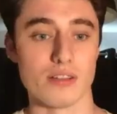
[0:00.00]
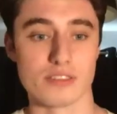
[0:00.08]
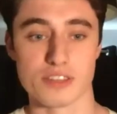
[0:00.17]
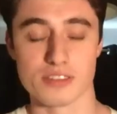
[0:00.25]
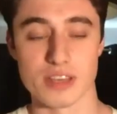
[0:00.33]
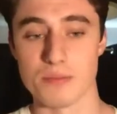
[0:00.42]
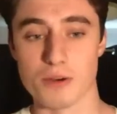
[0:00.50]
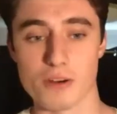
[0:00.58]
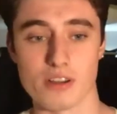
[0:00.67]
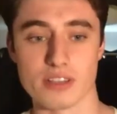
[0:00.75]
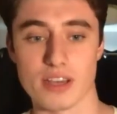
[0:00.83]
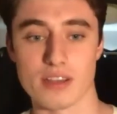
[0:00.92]
just say more
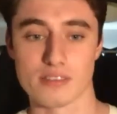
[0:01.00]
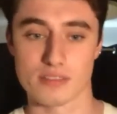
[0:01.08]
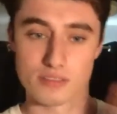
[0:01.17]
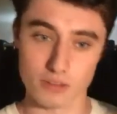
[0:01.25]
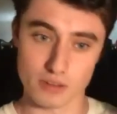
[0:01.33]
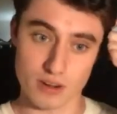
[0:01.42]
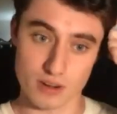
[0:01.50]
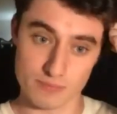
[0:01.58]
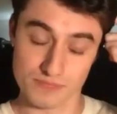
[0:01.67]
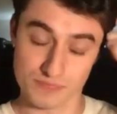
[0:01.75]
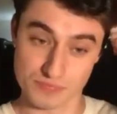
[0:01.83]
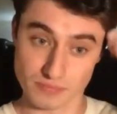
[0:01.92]
on that other
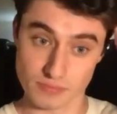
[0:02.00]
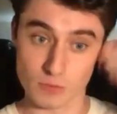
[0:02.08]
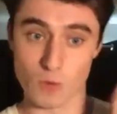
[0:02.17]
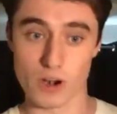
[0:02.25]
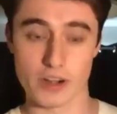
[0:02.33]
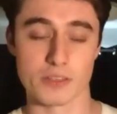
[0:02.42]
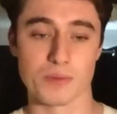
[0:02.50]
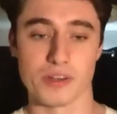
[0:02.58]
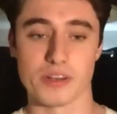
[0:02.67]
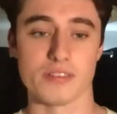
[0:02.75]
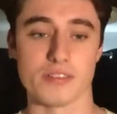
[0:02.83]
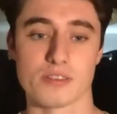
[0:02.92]
work
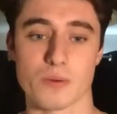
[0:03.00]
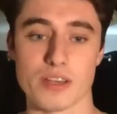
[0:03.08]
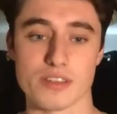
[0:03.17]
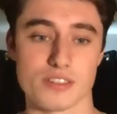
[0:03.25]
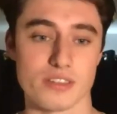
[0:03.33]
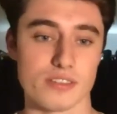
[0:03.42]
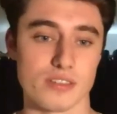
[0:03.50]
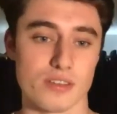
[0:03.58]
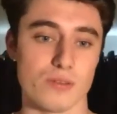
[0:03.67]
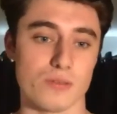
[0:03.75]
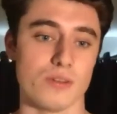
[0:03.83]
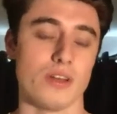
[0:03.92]
experience question.
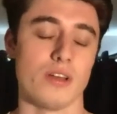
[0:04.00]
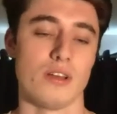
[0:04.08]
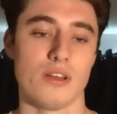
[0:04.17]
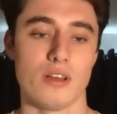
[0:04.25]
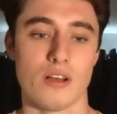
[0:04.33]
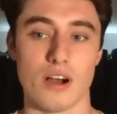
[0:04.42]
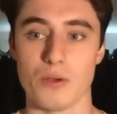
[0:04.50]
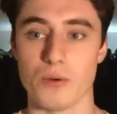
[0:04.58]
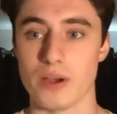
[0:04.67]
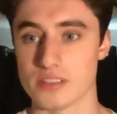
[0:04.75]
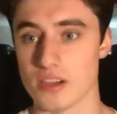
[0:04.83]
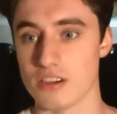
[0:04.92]
So I
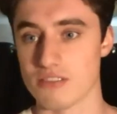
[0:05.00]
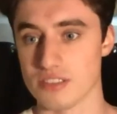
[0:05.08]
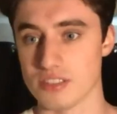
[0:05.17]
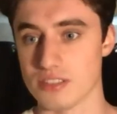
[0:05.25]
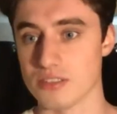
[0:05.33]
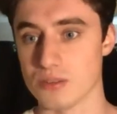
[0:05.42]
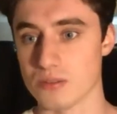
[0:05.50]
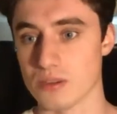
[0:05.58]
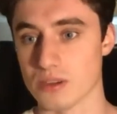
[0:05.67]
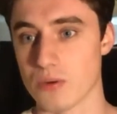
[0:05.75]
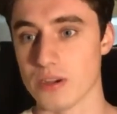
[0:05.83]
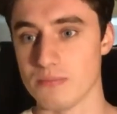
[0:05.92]
went off into
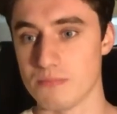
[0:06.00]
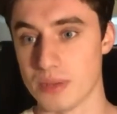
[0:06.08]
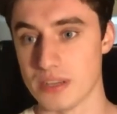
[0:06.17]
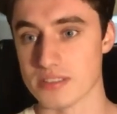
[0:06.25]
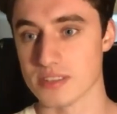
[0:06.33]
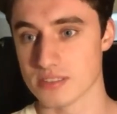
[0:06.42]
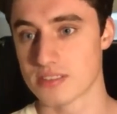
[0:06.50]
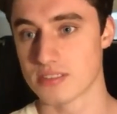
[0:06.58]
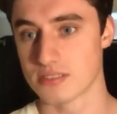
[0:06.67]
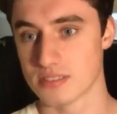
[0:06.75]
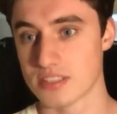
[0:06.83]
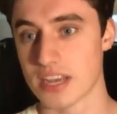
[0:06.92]
a quite
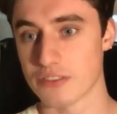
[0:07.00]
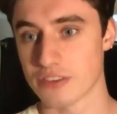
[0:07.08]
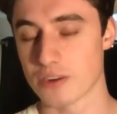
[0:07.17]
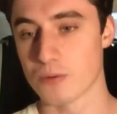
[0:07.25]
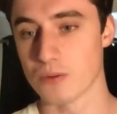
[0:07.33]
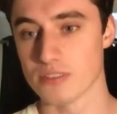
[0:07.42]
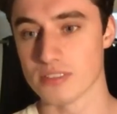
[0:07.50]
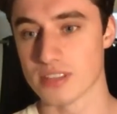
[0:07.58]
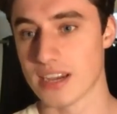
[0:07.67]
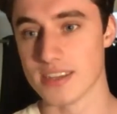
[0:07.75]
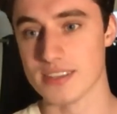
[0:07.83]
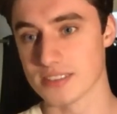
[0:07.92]
business centric one.
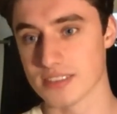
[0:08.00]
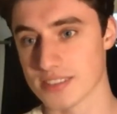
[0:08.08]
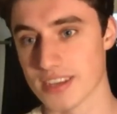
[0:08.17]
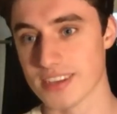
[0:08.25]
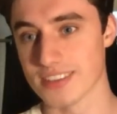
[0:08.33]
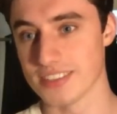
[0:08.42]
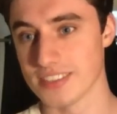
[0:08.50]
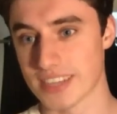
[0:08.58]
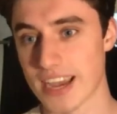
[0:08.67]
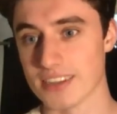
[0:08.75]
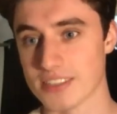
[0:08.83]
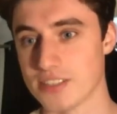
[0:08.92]
That isn't to say that you
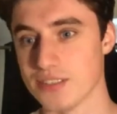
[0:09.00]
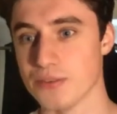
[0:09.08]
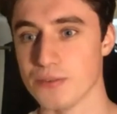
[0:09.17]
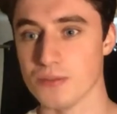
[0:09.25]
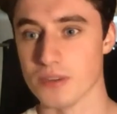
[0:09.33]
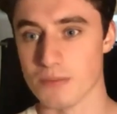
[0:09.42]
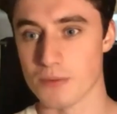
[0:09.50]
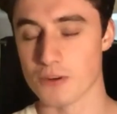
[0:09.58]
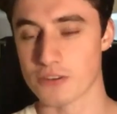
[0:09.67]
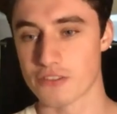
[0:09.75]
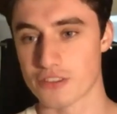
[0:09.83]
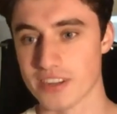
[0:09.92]
can't do a more
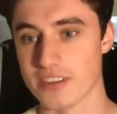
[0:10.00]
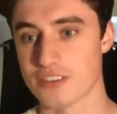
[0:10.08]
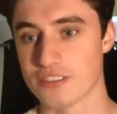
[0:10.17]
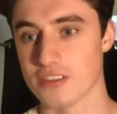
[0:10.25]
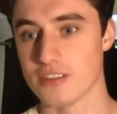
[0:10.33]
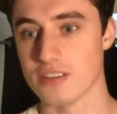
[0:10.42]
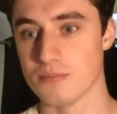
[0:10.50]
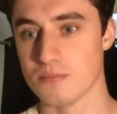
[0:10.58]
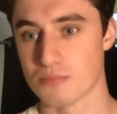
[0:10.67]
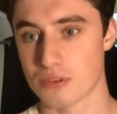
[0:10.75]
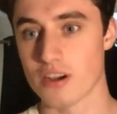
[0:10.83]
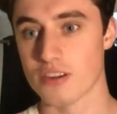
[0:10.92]
traditional
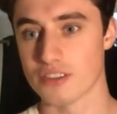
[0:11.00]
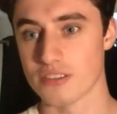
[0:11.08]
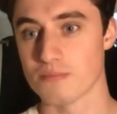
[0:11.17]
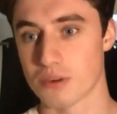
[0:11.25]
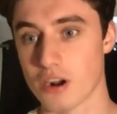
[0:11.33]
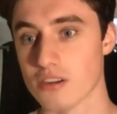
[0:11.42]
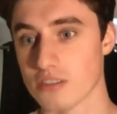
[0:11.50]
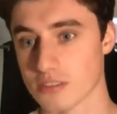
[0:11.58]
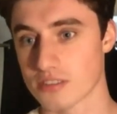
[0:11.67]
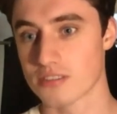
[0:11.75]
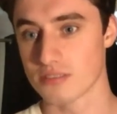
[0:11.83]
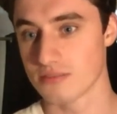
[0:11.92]
project product